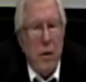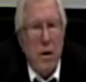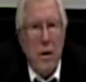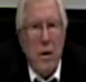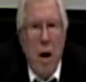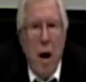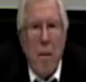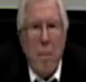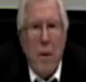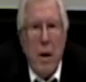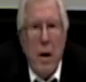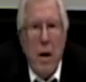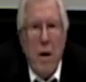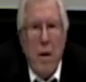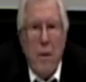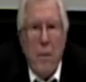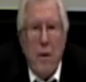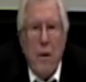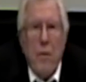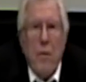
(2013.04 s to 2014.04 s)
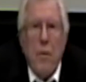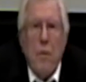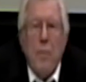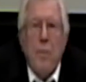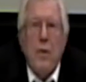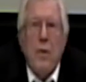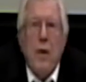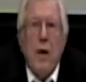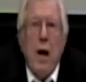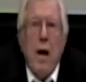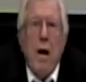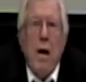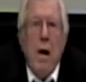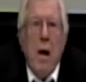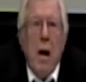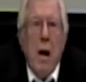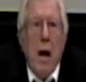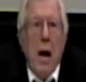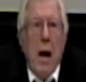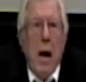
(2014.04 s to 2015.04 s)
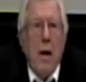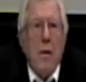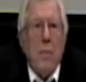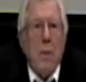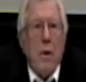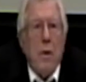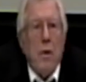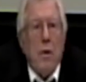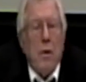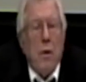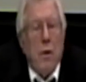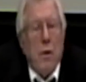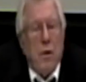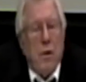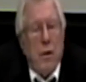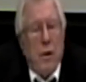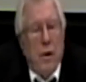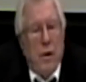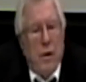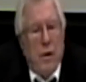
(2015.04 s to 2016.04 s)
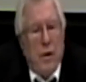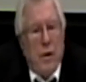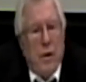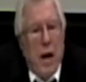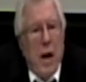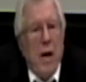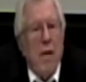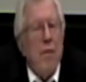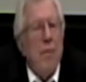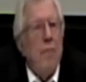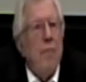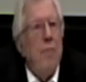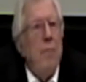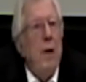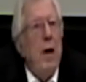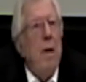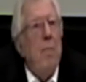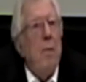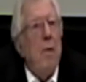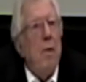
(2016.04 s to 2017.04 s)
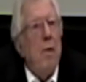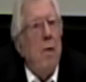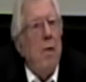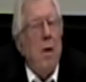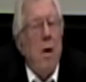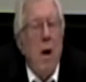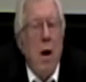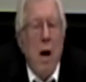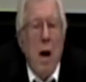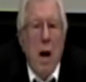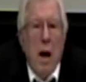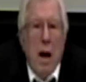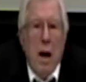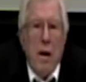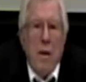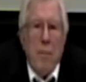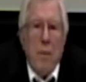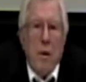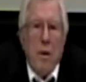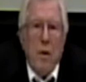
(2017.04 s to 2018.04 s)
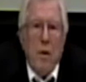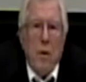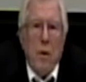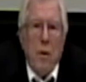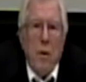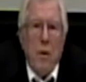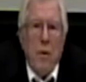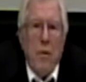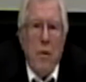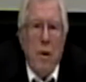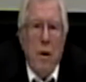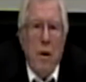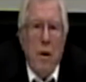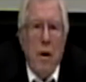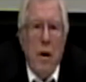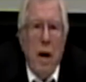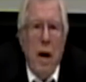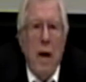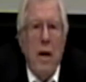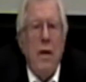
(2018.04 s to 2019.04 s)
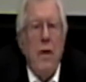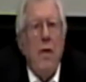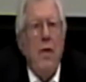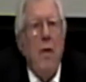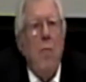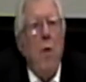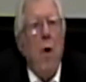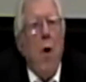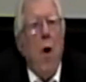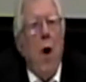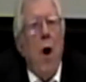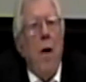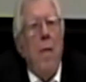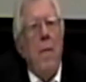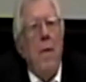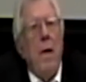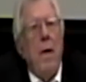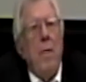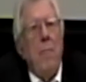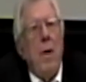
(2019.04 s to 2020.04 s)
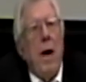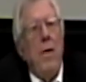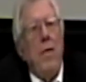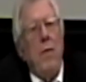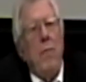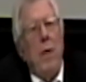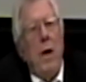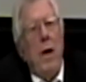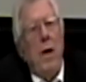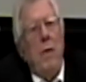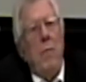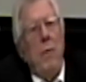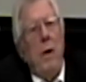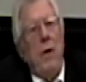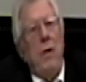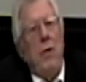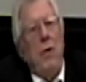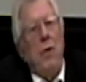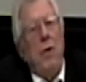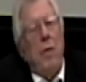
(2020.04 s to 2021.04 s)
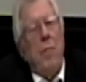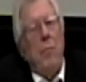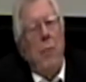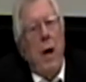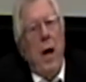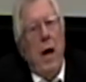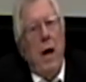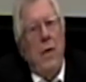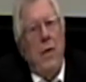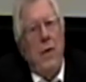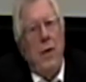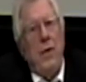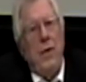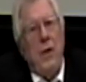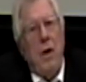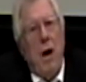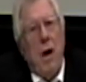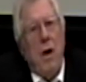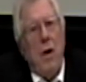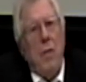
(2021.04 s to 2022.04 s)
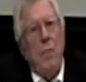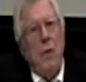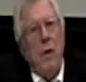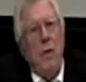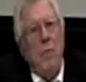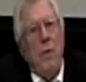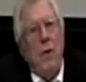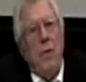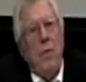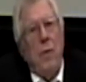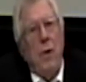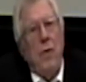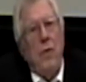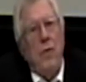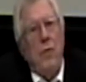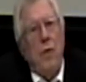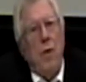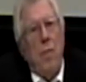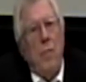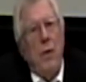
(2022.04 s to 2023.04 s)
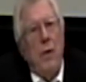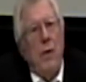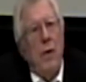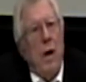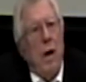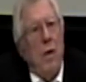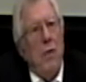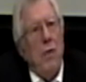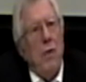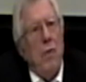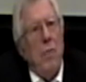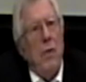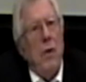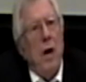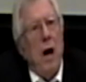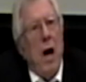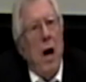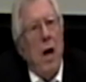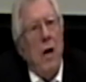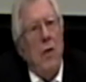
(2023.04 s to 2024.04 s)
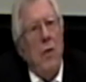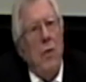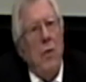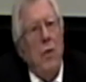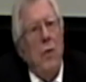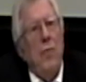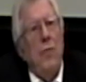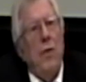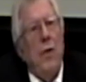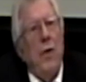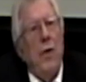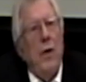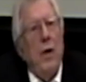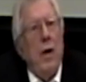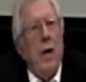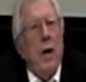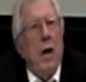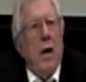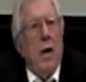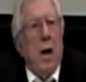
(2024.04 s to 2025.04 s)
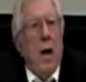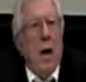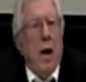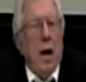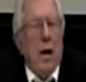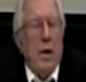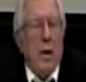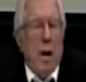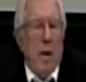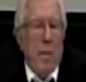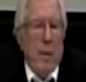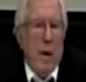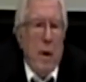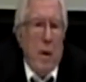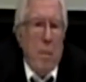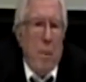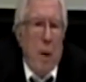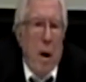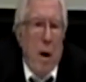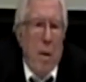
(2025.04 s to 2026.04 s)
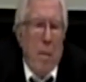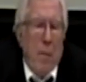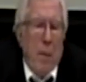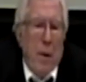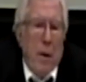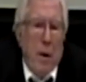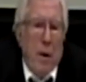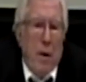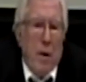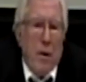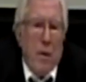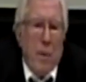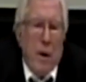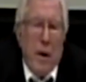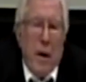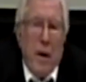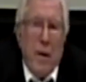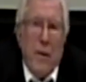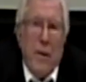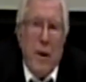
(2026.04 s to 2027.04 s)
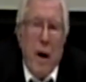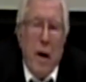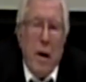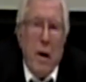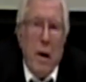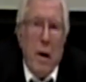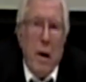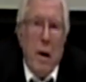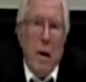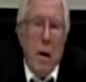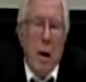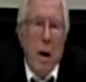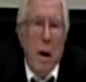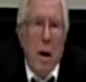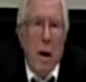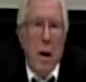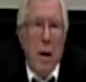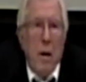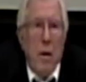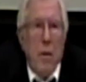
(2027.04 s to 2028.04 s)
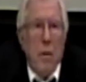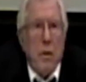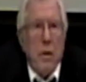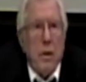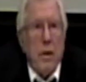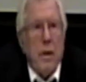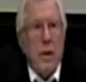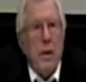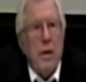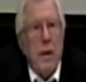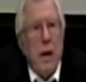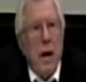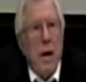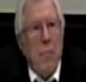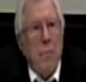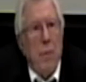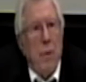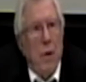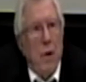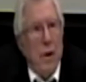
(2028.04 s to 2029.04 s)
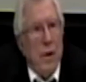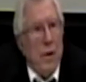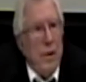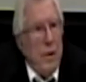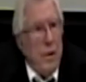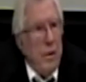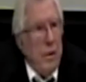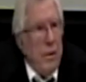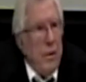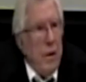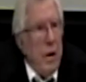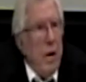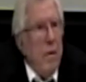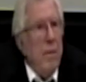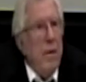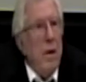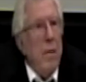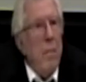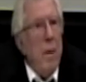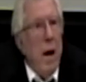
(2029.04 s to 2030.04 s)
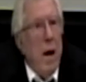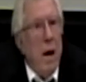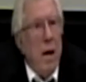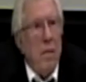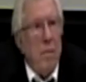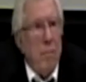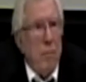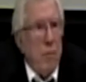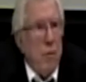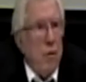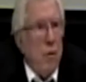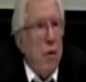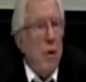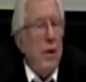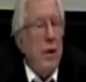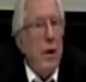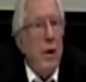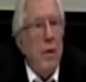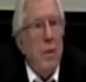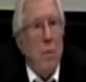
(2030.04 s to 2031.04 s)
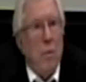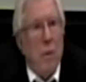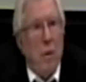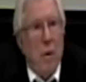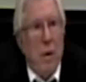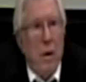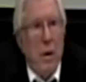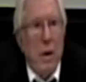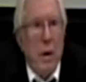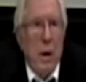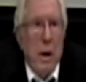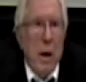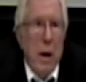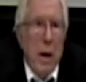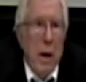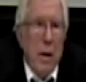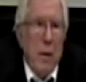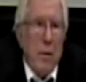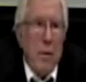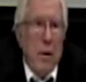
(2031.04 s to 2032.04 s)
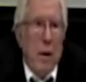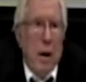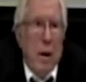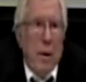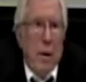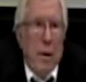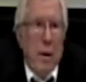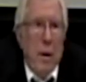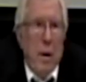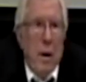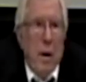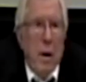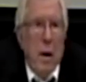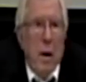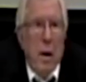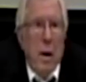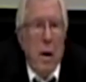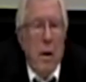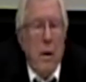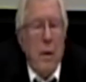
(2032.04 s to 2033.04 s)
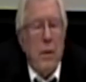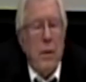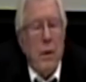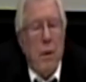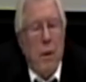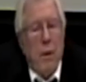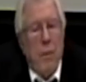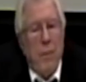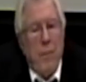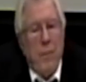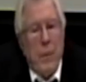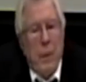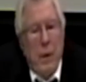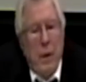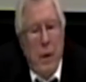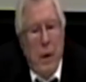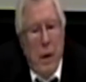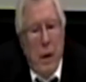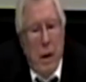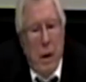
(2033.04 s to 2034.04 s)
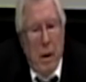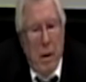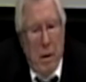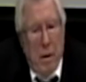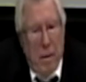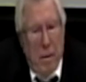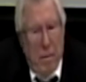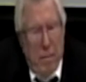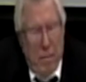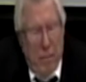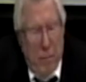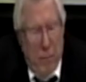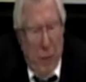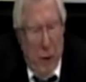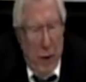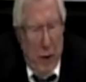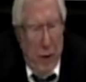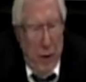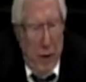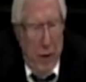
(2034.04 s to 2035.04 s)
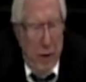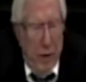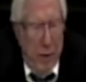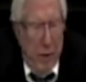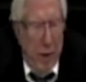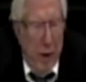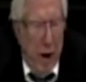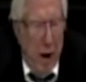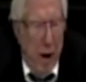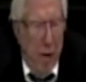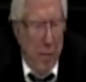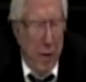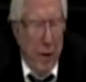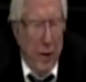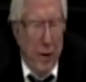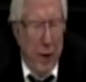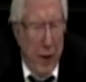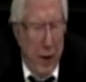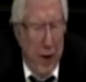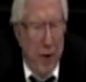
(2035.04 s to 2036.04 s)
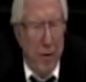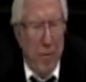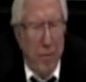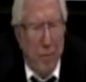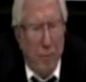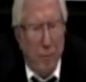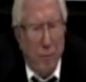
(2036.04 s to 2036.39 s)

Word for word: stopping of the troops there, and one could uh, save people, and one could uh, end the war. By the way, when you compare this document with what Truman, how Truman argued for the atomic bomb on Hiroshima and Nagasaki, he uses the same words, saving man, shortening the war, and so on. So the, um, what uh, Haber did,